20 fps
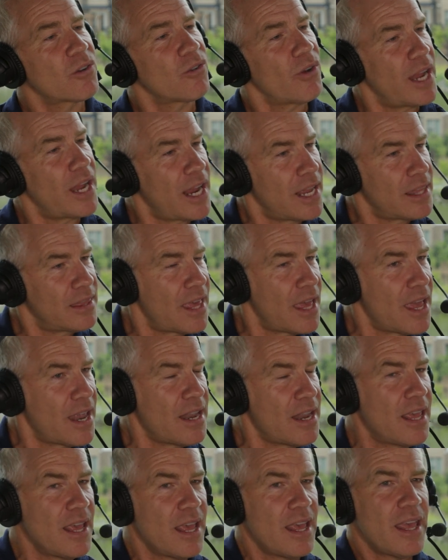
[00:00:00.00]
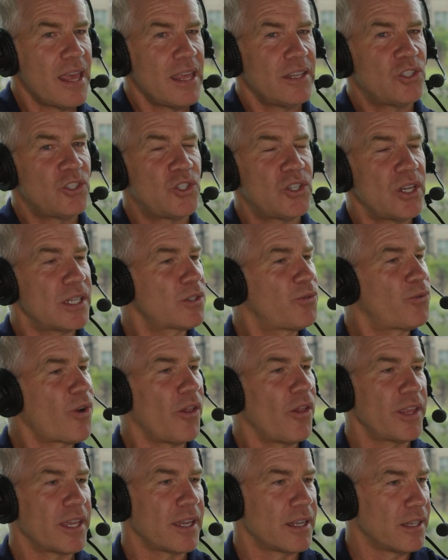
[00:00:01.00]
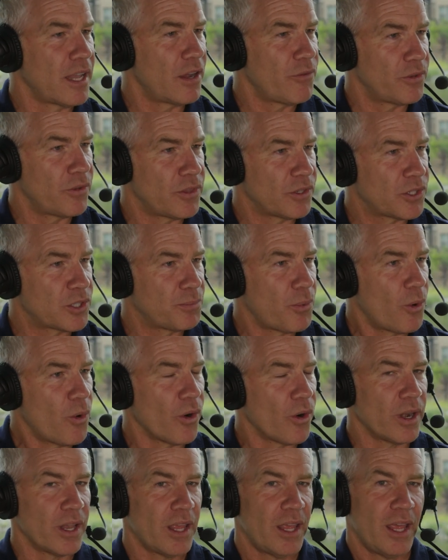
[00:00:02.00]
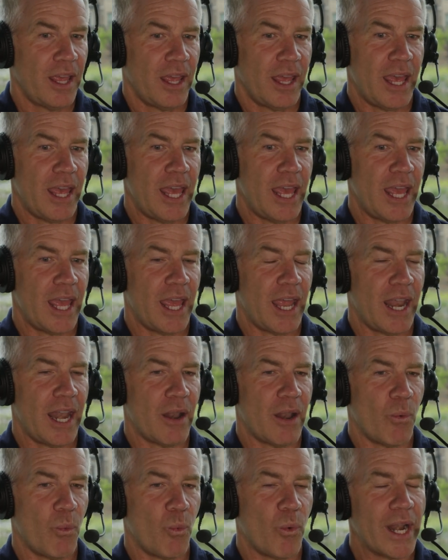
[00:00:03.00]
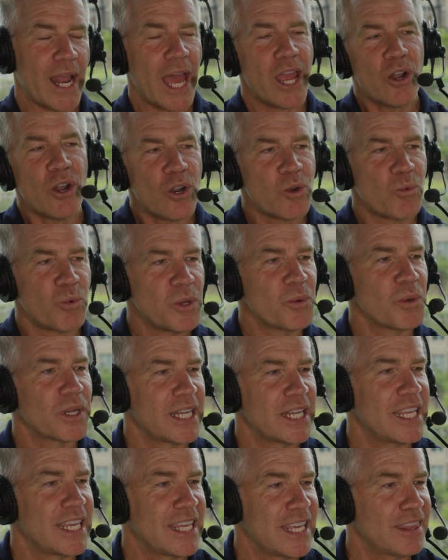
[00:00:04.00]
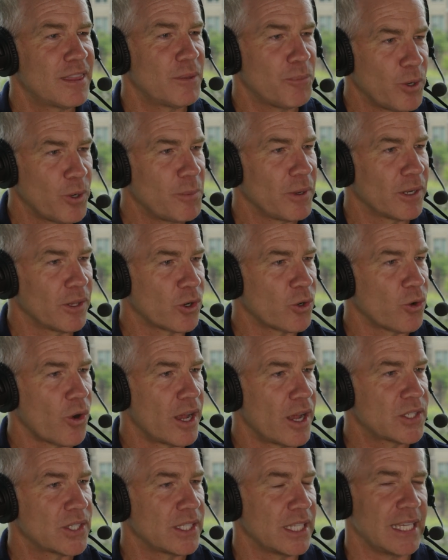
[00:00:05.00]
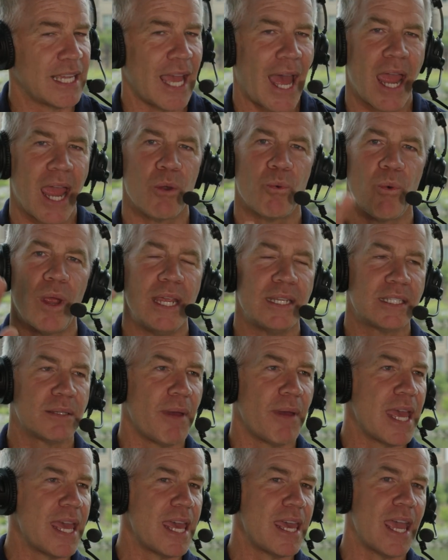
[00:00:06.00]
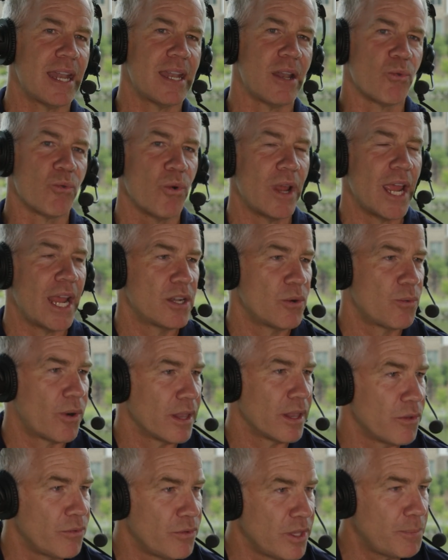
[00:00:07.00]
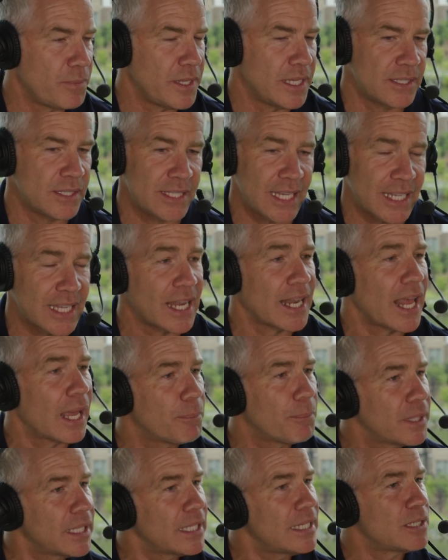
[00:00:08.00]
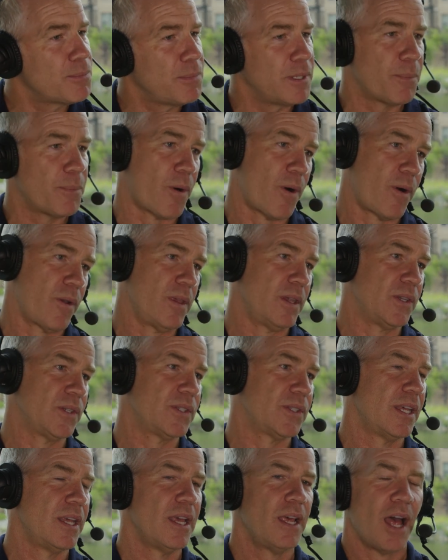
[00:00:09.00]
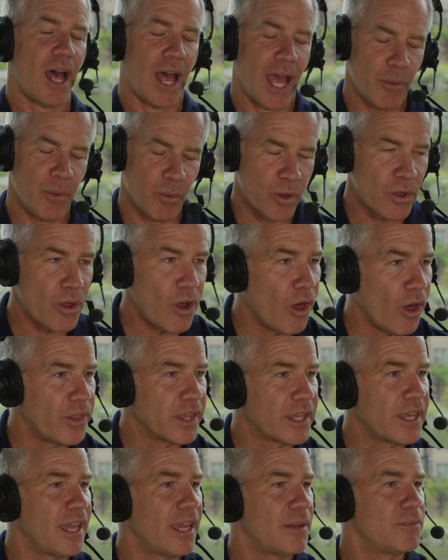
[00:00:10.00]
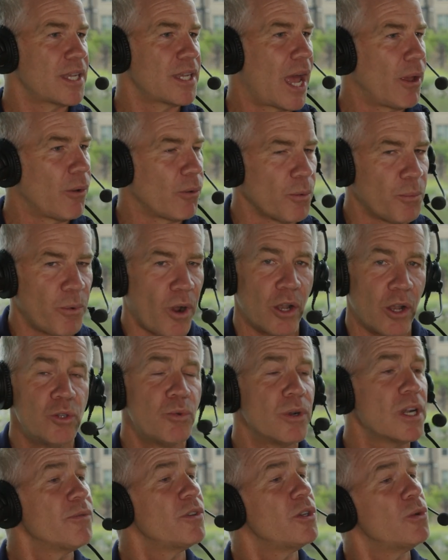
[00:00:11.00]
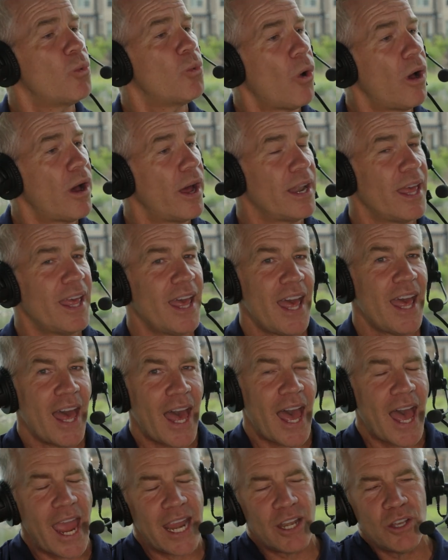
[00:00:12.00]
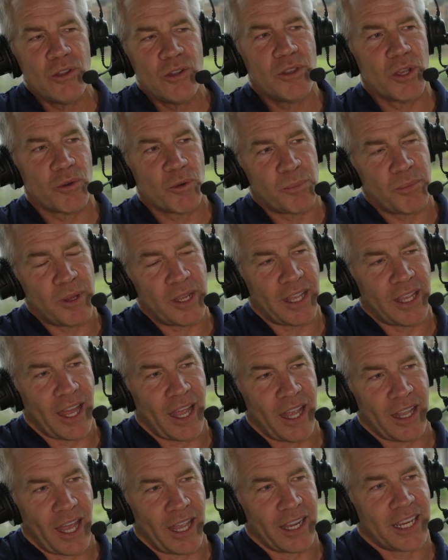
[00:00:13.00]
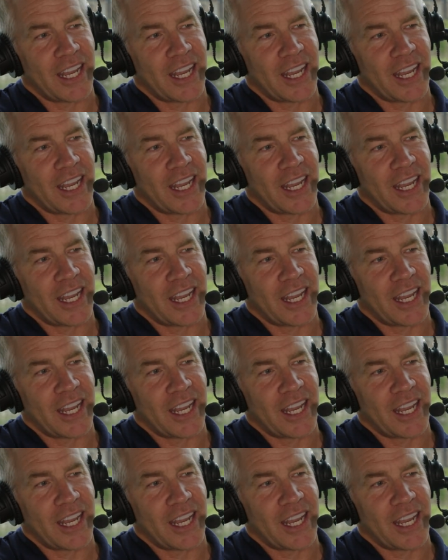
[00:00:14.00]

grade then, just falling in love with the sport. And when I heard we were going to get the Premier Lacrosse League, I raised my hand and ran to one of the VPs and said, Can I please be a part of this? I will call the games. I will I'll do whatever you want. I knew there would be a, a,